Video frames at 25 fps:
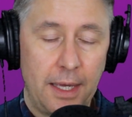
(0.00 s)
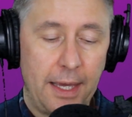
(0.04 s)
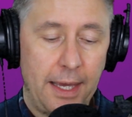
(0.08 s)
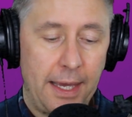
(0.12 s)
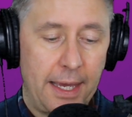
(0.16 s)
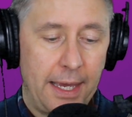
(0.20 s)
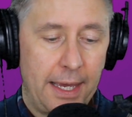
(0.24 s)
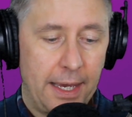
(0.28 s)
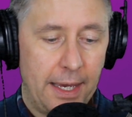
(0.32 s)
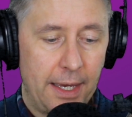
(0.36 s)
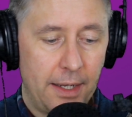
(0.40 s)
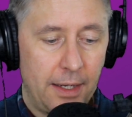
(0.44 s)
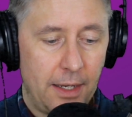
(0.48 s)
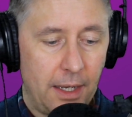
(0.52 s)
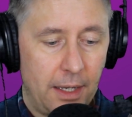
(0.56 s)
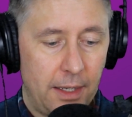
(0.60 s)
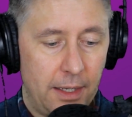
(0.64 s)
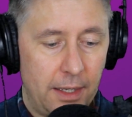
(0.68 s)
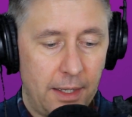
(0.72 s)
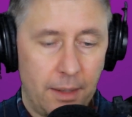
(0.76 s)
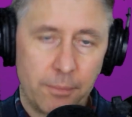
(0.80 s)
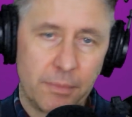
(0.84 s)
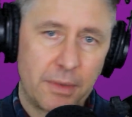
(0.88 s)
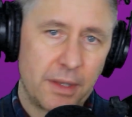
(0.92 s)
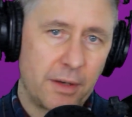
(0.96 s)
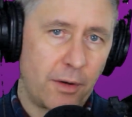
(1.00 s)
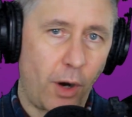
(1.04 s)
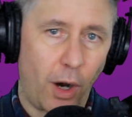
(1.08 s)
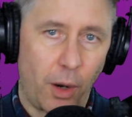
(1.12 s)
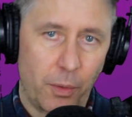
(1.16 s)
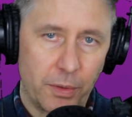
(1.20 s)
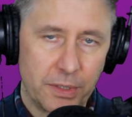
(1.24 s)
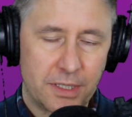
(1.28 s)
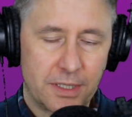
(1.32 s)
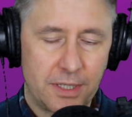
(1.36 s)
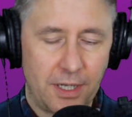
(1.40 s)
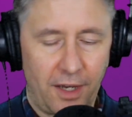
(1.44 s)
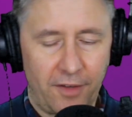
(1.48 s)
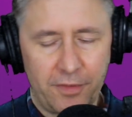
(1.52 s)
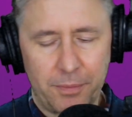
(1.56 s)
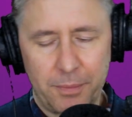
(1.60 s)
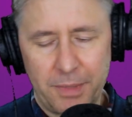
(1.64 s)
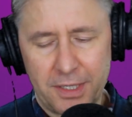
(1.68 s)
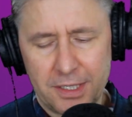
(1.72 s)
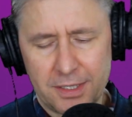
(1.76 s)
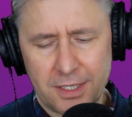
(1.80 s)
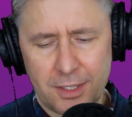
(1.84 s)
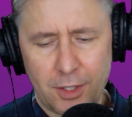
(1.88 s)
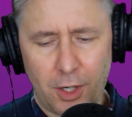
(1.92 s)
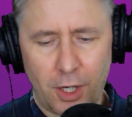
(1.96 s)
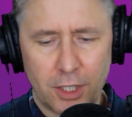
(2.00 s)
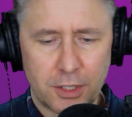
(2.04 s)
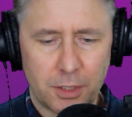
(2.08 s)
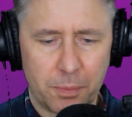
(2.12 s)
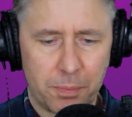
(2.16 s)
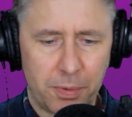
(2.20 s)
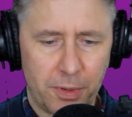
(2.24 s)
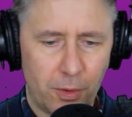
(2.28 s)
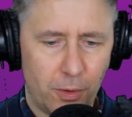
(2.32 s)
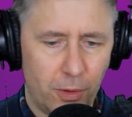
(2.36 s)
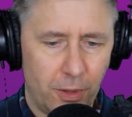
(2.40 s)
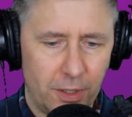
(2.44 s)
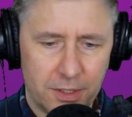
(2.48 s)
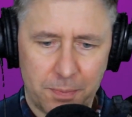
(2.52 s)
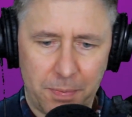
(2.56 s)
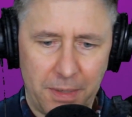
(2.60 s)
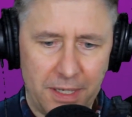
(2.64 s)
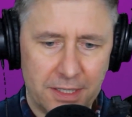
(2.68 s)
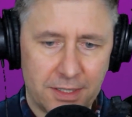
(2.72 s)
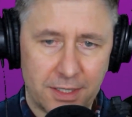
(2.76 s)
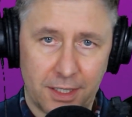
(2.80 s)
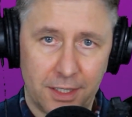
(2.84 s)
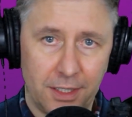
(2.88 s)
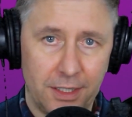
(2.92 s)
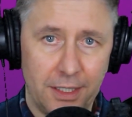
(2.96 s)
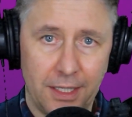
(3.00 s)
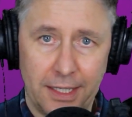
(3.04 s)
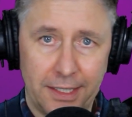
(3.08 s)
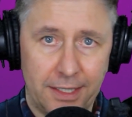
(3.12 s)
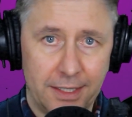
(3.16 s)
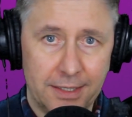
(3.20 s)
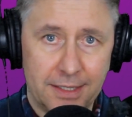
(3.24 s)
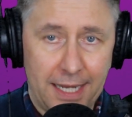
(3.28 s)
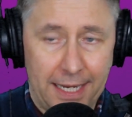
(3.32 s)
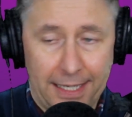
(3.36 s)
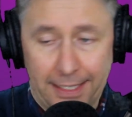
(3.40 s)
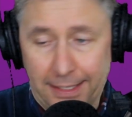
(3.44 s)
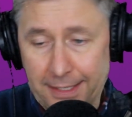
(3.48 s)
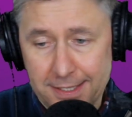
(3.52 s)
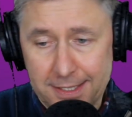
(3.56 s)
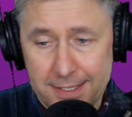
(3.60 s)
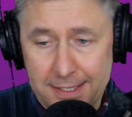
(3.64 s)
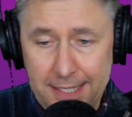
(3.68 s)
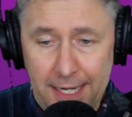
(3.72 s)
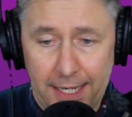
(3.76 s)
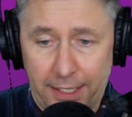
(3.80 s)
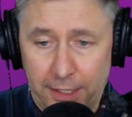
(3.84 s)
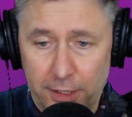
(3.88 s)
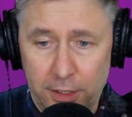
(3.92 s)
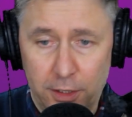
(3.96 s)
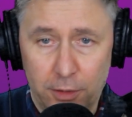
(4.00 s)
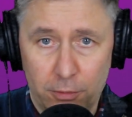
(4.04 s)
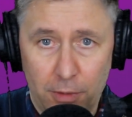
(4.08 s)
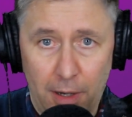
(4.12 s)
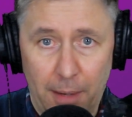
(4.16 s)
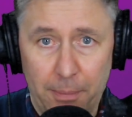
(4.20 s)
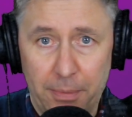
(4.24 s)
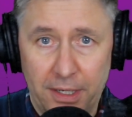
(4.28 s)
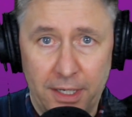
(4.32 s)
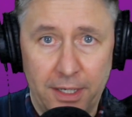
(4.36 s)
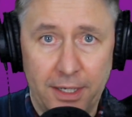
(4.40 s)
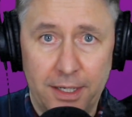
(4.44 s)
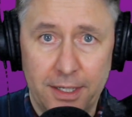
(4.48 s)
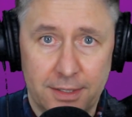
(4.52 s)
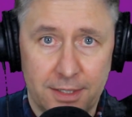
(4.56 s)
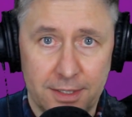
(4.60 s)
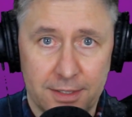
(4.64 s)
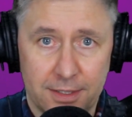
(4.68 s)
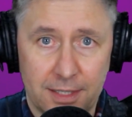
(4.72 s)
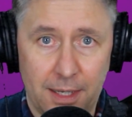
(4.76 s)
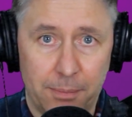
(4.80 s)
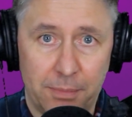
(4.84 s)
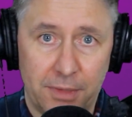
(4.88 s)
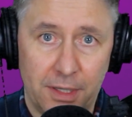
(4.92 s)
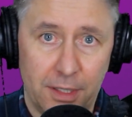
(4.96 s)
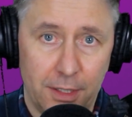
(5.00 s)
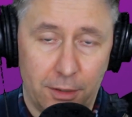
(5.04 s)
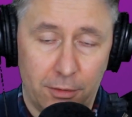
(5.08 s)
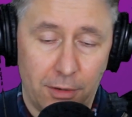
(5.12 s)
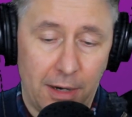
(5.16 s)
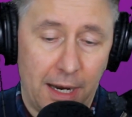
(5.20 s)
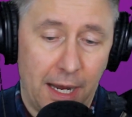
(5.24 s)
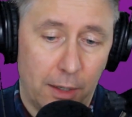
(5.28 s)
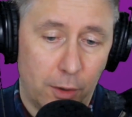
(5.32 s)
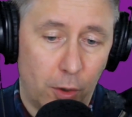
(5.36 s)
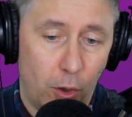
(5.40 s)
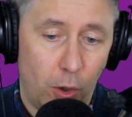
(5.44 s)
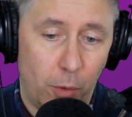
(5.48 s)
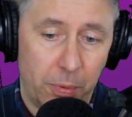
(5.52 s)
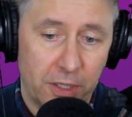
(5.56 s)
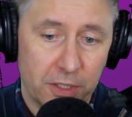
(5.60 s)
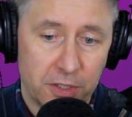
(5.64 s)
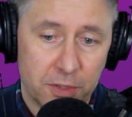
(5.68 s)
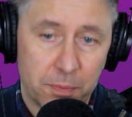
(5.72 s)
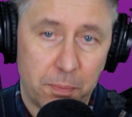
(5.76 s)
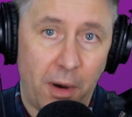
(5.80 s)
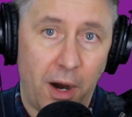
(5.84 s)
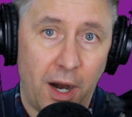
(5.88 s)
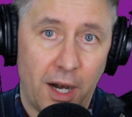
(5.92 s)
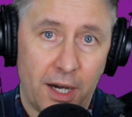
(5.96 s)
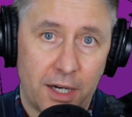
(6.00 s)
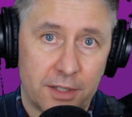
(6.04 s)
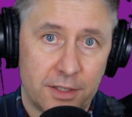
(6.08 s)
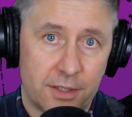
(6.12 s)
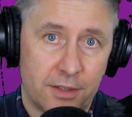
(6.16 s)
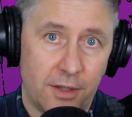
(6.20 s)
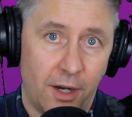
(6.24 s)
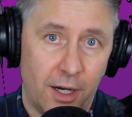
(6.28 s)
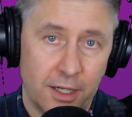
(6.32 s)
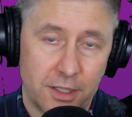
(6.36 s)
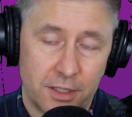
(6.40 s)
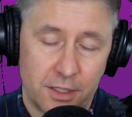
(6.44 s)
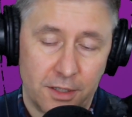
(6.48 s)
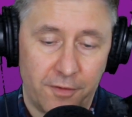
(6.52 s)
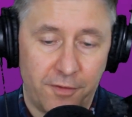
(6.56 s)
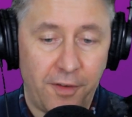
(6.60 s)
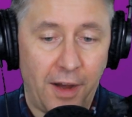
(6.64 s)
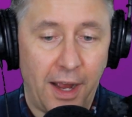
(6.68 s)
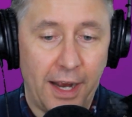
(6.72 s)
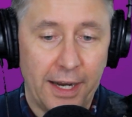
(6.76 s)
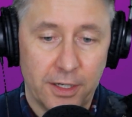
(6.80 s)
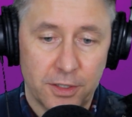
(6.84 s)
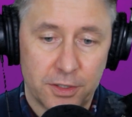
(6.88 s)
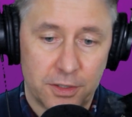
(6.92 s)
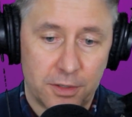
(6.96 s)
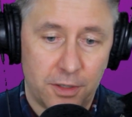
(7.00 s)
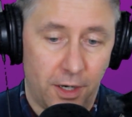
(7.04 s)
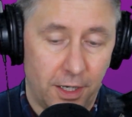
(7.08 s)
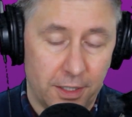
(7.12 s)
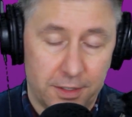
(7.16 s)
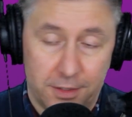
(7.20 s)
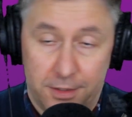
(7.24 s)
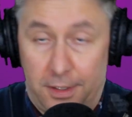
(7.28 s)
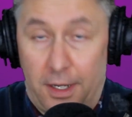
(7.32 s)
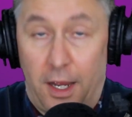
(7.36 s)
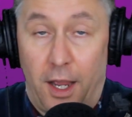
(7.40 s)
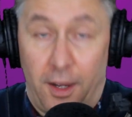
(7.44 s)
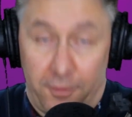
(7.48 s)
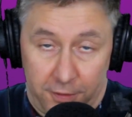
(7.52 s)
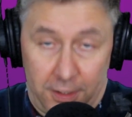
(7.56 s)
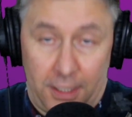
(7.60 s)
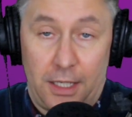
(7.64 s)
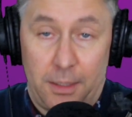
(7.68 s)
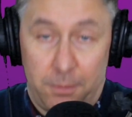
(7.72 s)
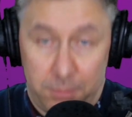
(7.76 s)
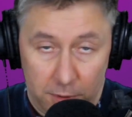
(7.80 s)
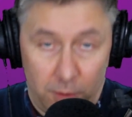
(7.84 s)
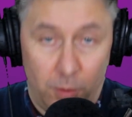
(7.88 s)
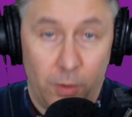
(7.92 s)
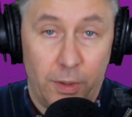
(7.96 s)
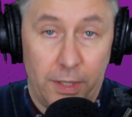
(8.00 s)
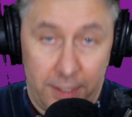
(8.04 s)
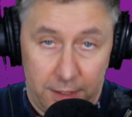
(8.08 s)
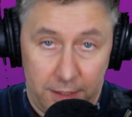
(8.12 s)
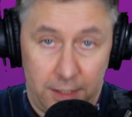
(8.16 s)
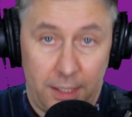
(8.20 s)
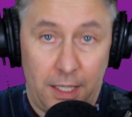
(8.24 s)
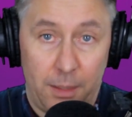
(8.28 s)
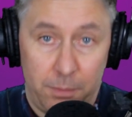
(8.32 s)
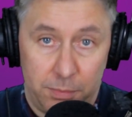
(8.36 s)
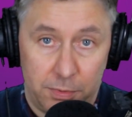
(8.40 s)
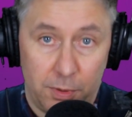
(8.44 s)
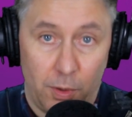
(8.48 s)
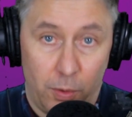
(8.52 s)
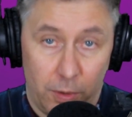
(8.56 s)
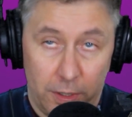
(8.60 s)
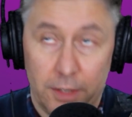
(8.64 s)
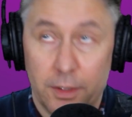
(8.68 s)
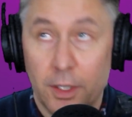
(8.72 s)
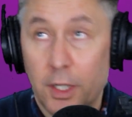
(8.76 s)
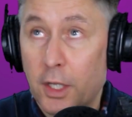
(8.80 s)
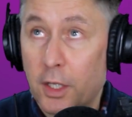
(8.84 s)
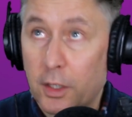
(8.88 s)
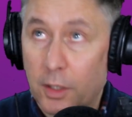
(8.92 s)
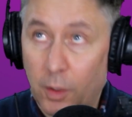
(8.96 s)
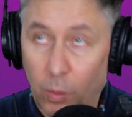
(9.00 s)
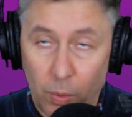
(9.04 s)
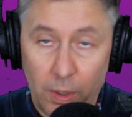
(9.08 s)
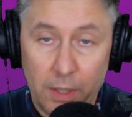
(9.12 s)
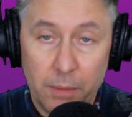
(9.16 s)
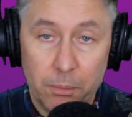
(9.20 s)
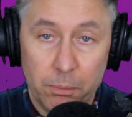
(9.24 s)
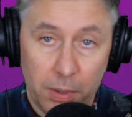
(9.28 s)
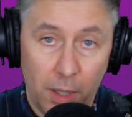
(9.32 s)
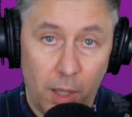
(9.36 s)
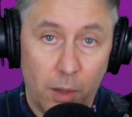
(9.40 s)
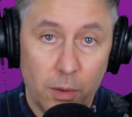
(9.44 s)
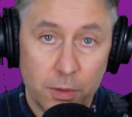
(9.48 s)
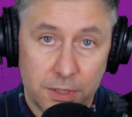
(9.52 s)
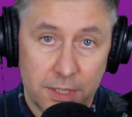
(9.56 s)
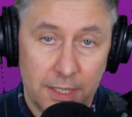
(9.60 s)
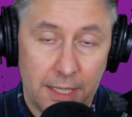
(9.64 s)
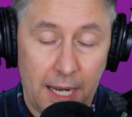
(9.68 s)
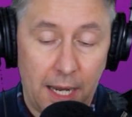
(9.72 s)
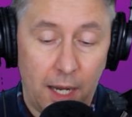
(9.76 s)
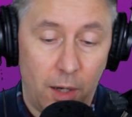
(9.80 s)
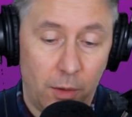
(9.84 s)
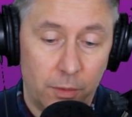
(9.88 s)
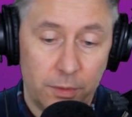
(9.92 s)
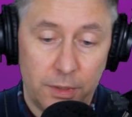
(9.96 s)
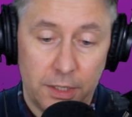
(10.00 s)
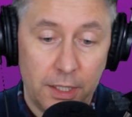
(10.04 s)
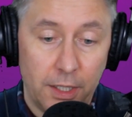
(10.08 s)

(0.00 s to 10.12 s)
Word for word: And they're always tough. I mean, as an entrepreneur, it's basically like you're taking a stick and you're rubbing it into something in the ground, hoping a spark starts and a fire starts, and you have to keep doing it, keep doing it. The wind blows it out.